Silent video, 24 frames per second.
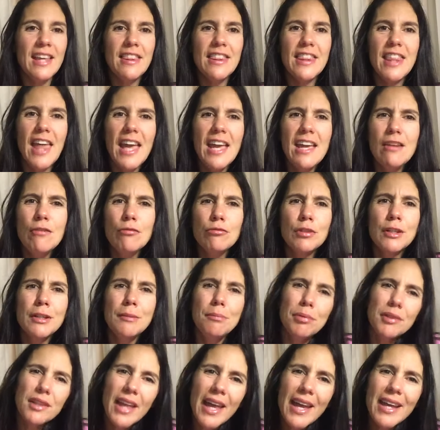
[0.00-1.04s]
They
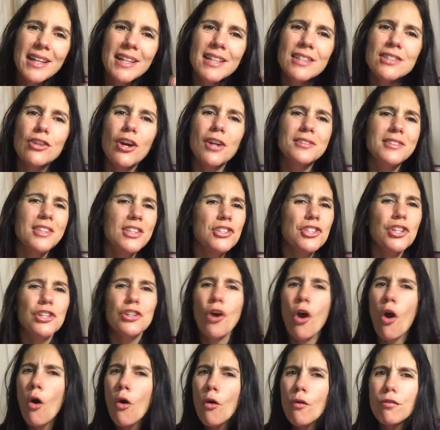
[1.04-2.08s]
replayed his
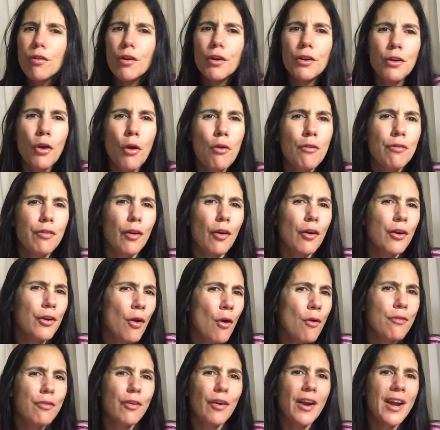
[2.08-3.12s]
audition over and over and
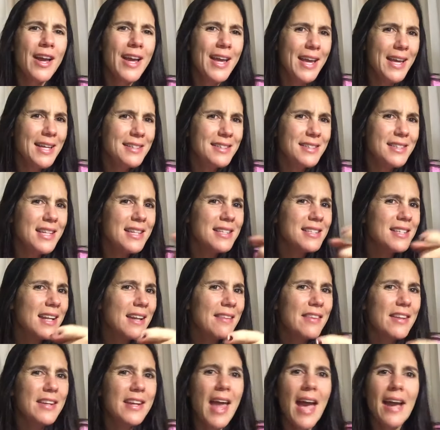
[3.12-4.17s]
over, his season
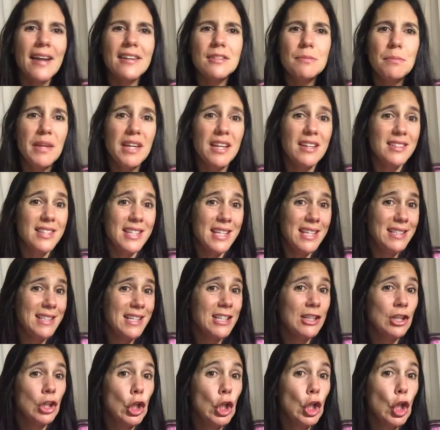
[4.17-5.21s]
and the next, because he
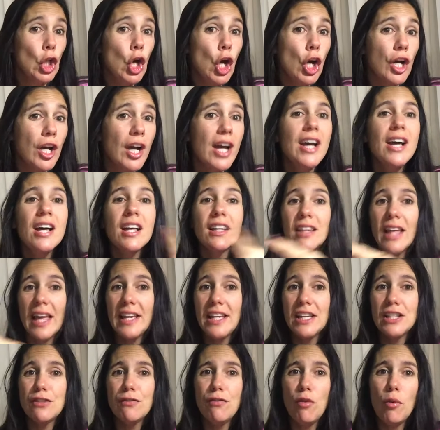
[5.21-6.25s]
didn't look
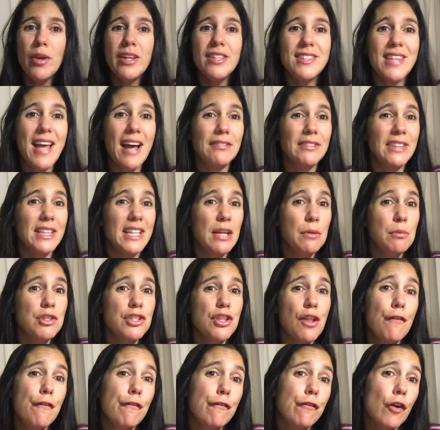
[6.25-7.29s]
like his voice sounded. He
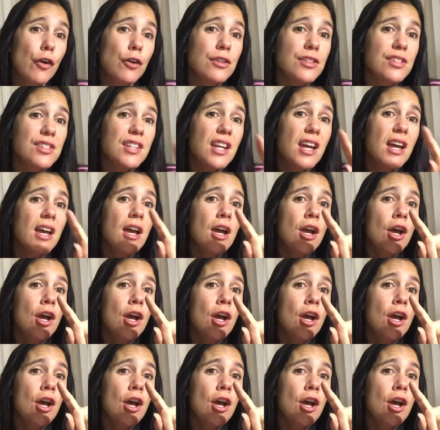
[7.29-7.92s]
was the first